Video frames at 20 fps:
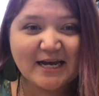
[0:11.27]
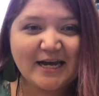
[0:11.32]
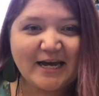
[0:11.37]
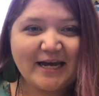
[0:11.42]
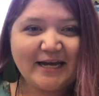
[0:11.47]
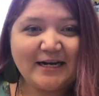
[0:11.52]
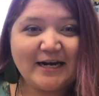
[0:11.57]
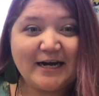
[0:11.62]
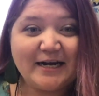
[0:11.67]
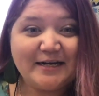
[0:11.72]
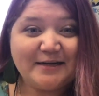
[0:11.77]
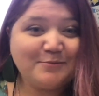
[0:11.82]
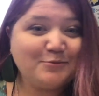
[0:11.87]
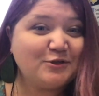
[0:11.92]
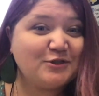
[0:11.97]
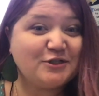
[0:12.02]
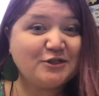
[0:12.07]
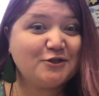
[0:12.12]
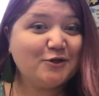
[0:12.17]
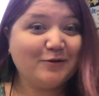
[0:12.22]
and I am
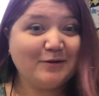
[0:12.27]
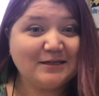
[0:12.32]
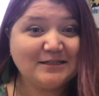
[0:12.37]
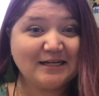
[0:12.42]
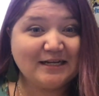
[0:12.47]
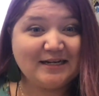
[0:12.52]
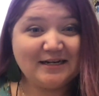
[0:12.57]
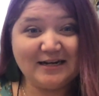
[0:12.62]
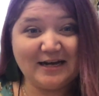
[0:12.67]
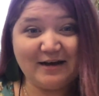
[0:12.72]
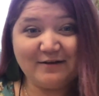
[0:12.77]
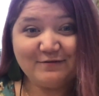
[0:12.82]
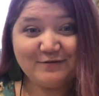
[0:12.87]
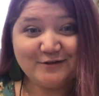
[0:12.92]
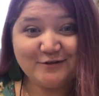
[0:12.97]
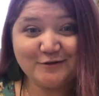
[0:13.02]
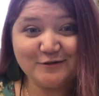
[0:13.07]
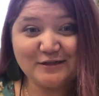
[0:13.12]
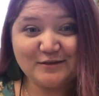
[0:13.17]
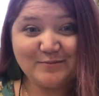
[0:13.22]
just so excited to have
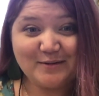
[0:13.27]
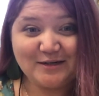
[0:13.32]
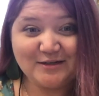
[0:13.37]
littles in my